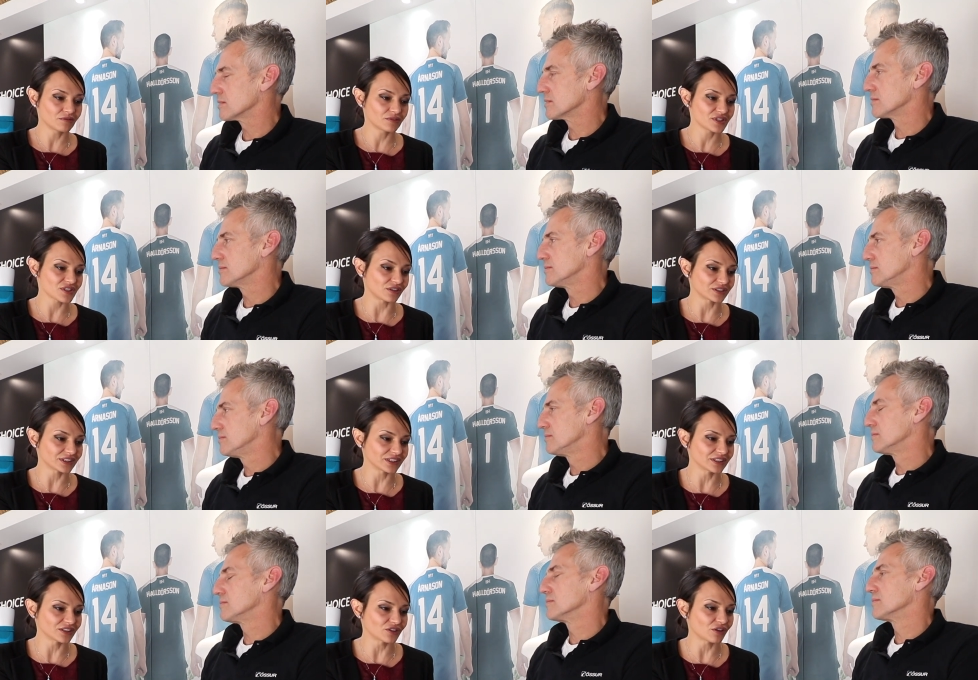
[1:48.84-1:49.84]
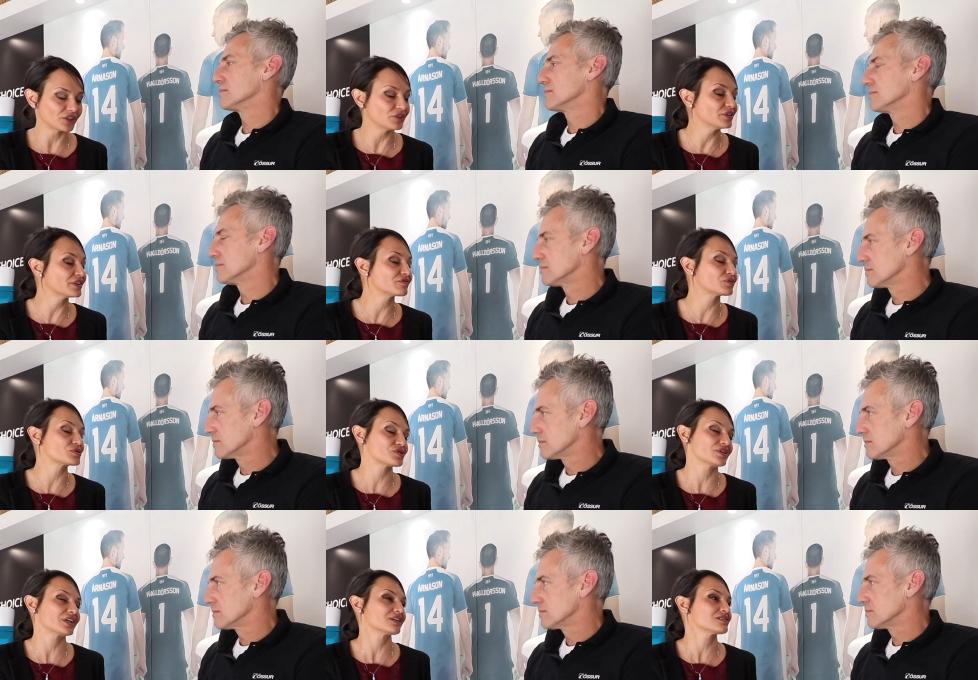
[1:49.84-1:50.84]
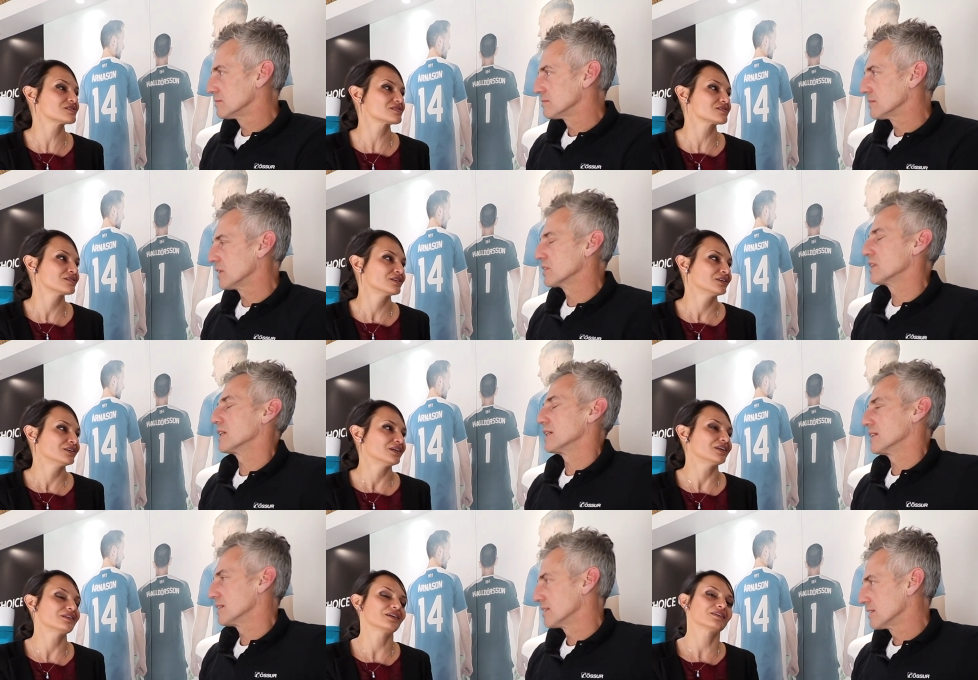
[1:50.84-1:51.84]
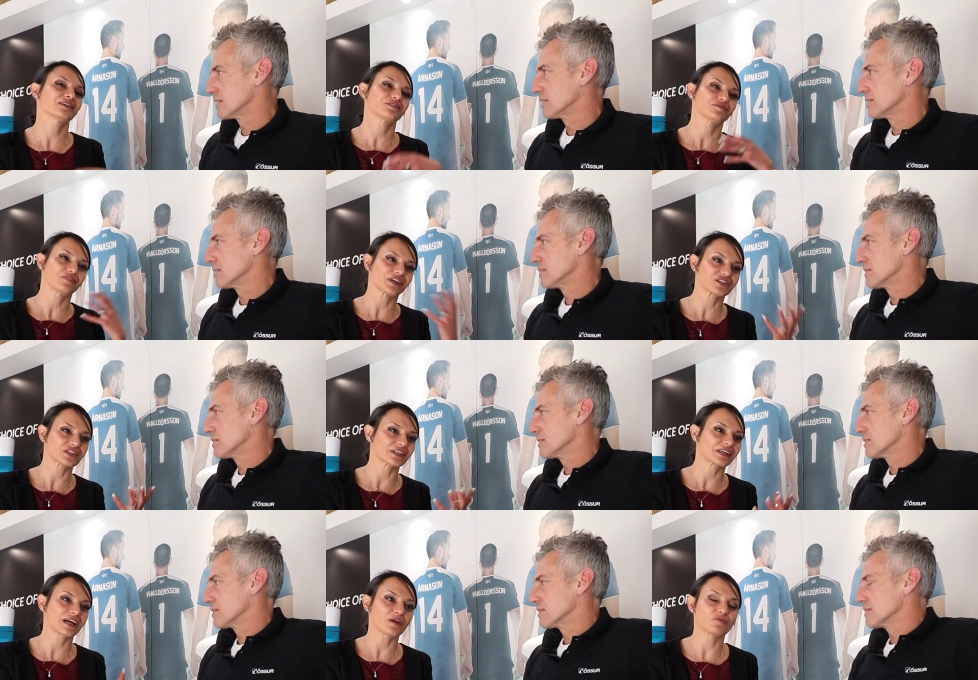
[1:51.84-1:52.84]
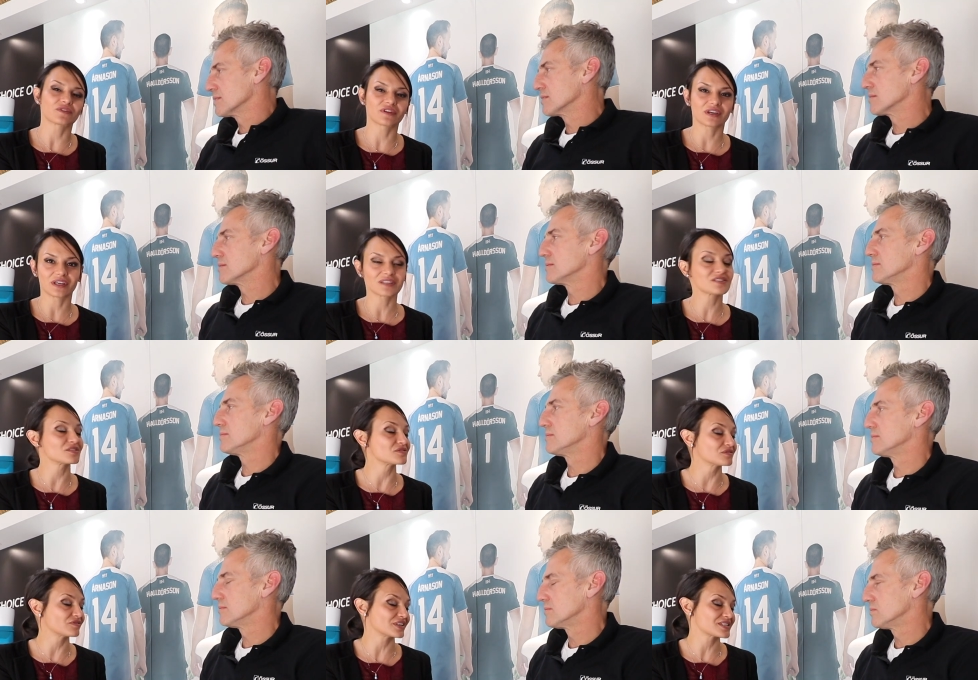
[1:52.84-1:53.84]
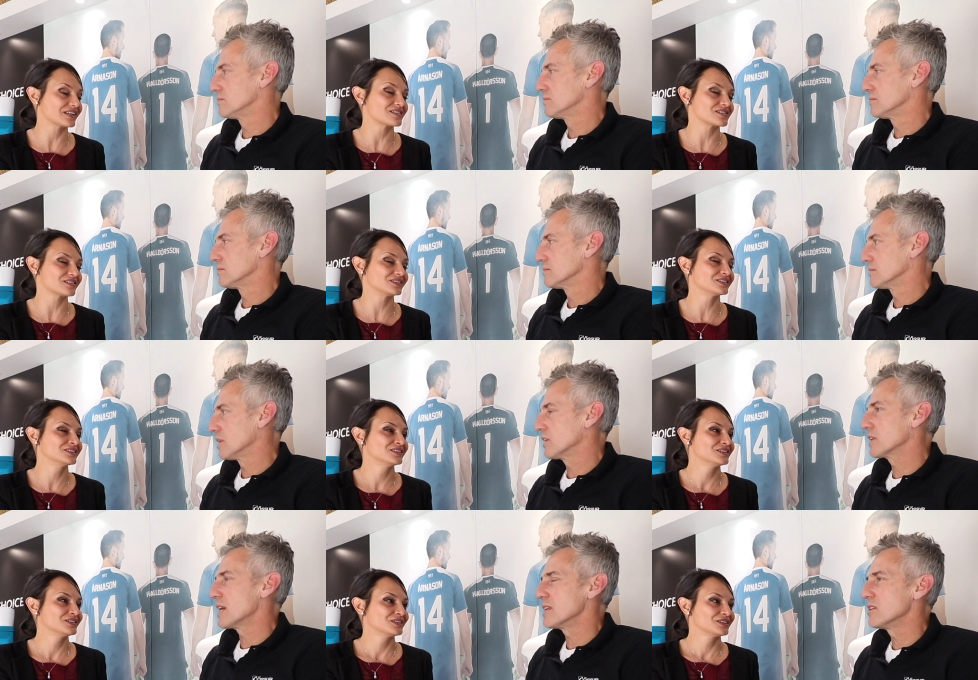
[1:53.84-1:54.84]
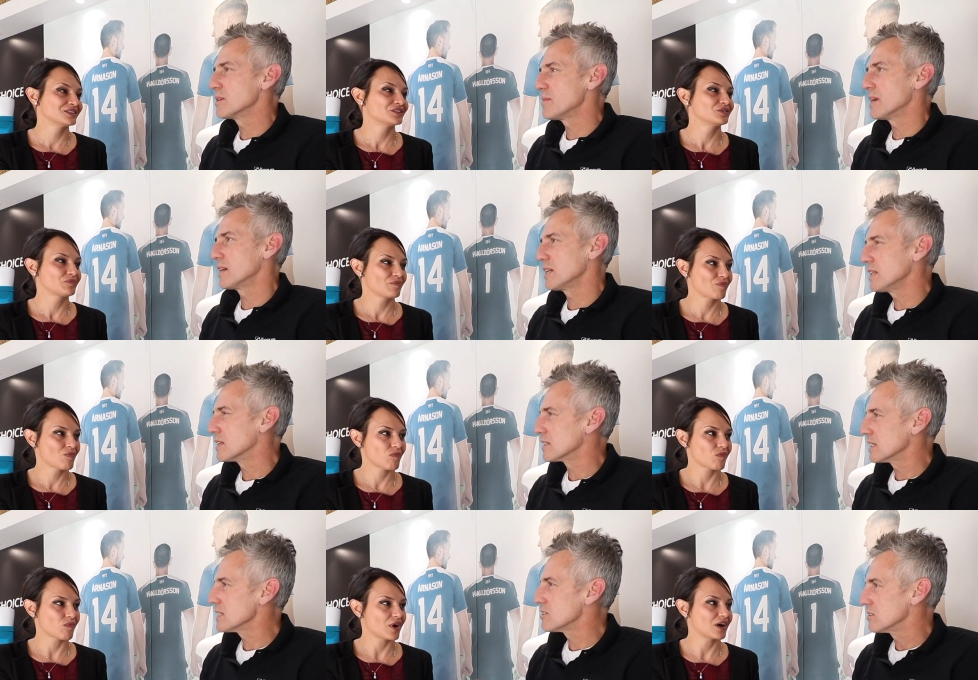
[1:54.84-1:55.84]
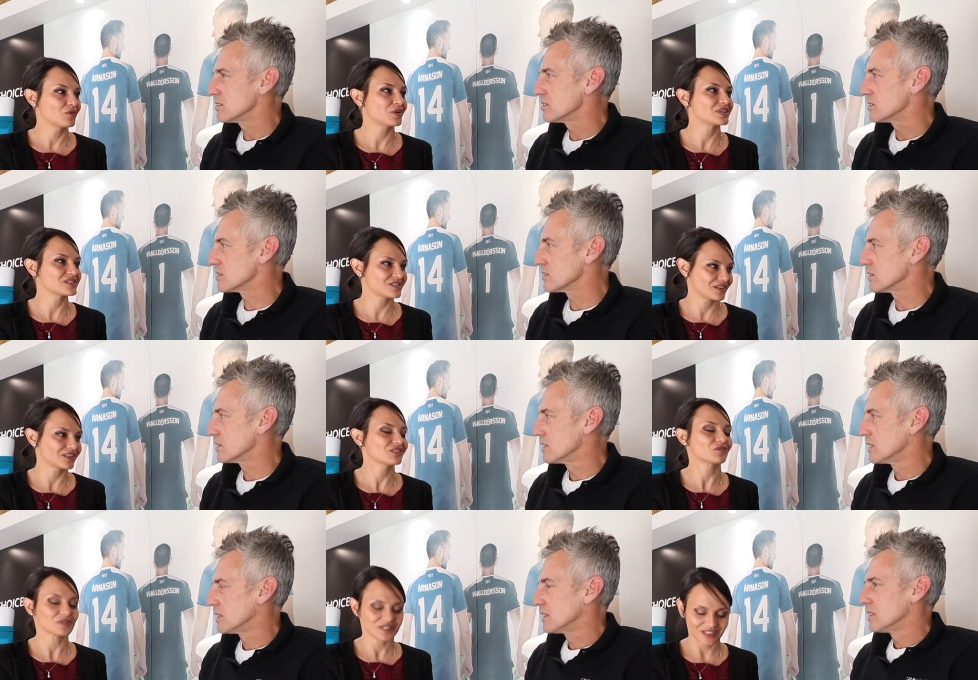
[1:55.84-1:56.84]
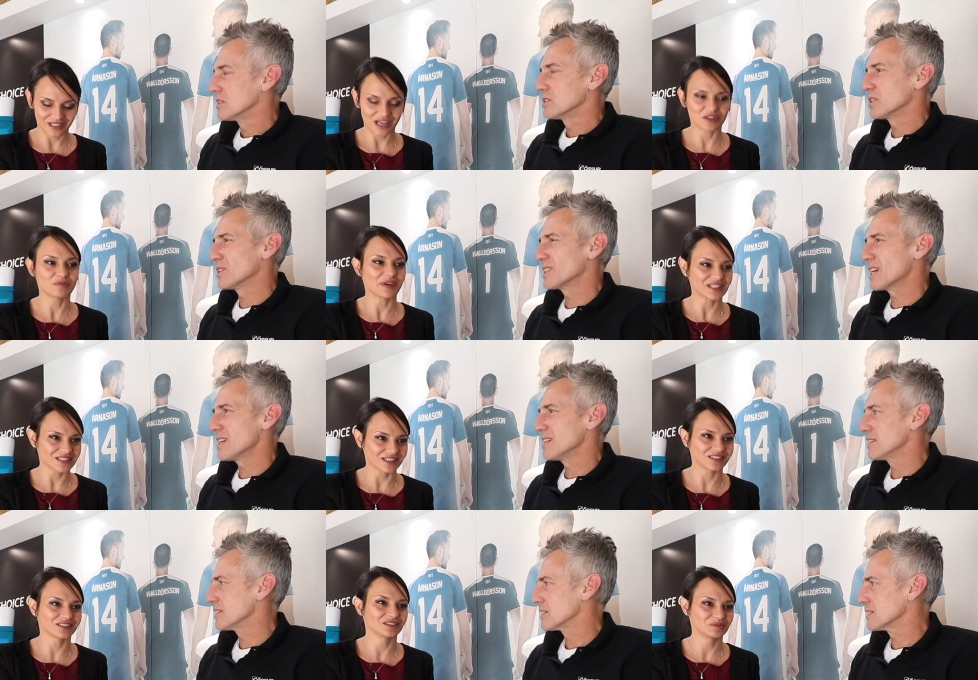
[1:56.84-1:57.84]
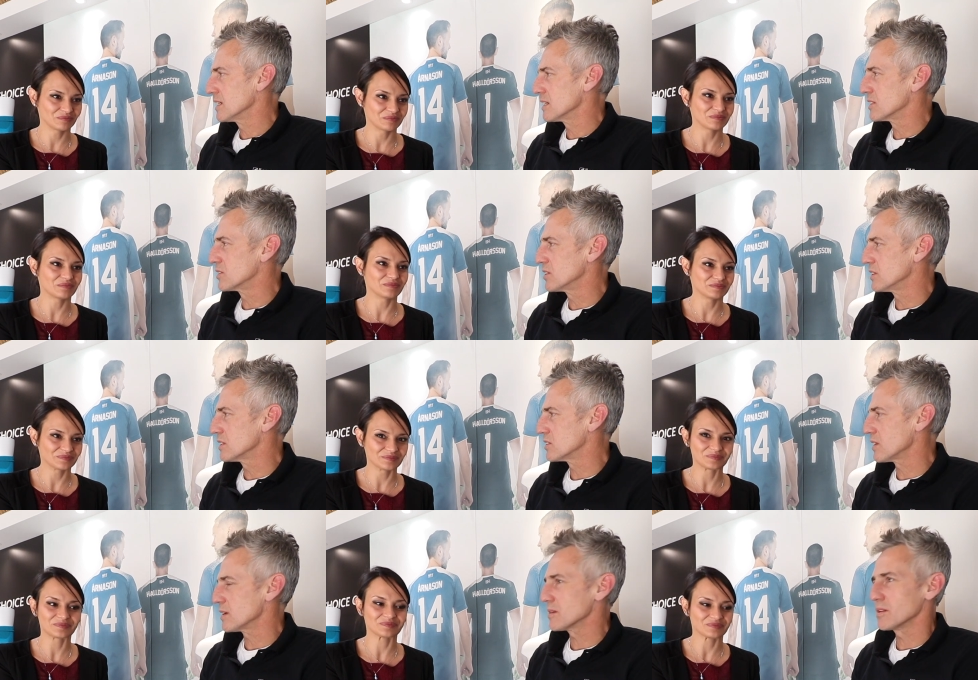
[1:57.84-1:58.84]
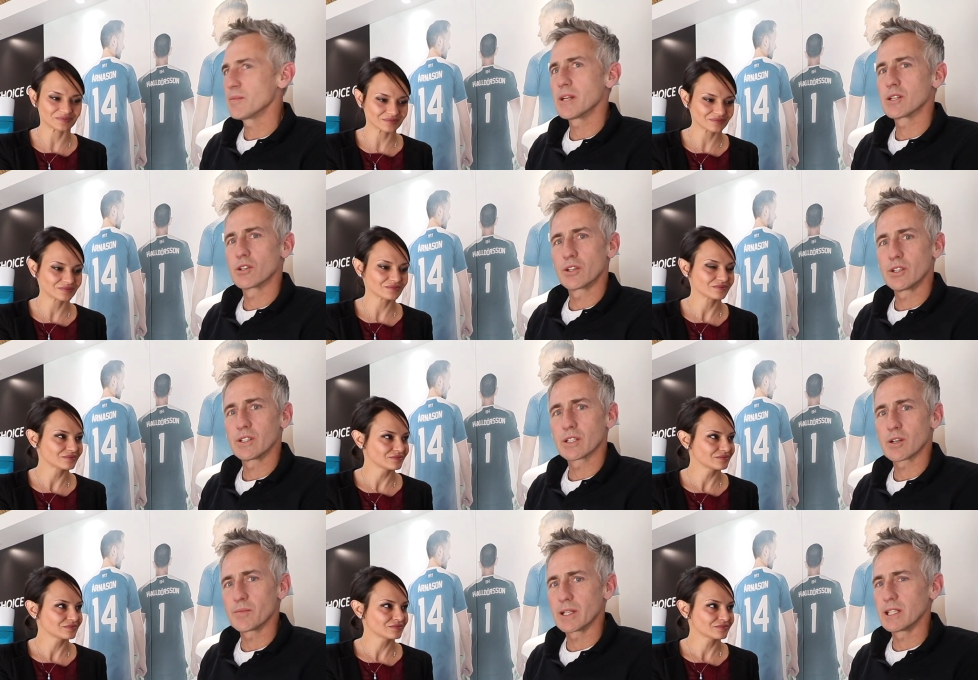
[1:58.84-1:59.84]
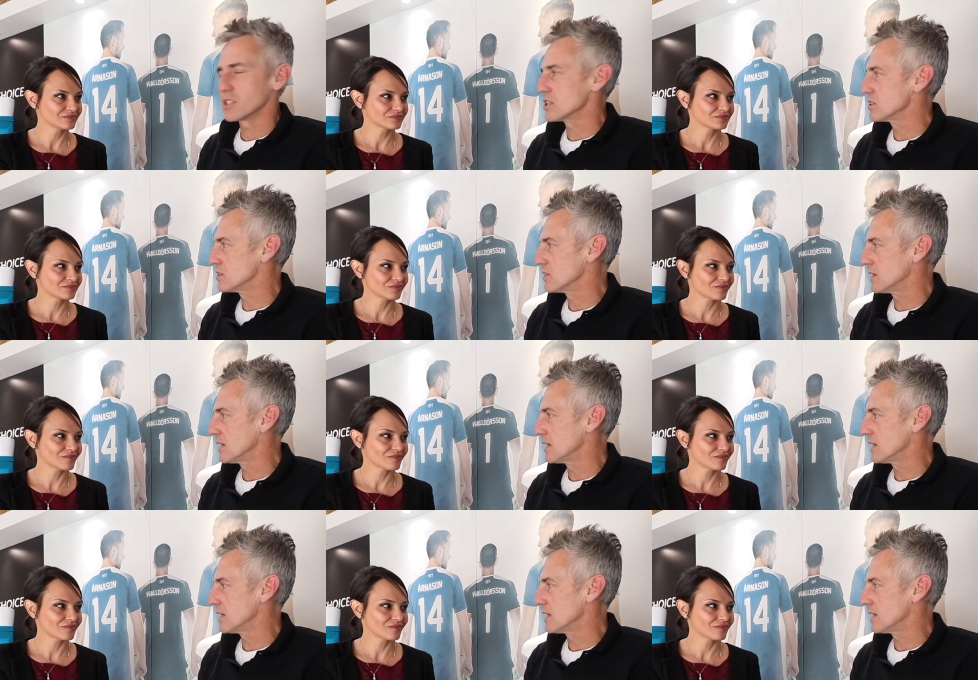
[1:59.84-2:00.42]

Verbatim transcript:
Speaker 1: resulted in a non-union for two years. Okay. And then the infection came with the external fixator.
Speaker 2: Okay, and you're a ballerina, right? You I was a dancer, acrobatic. So it kind of, yeah, and it ruined, so that, I mean, it ruined, it completely changed your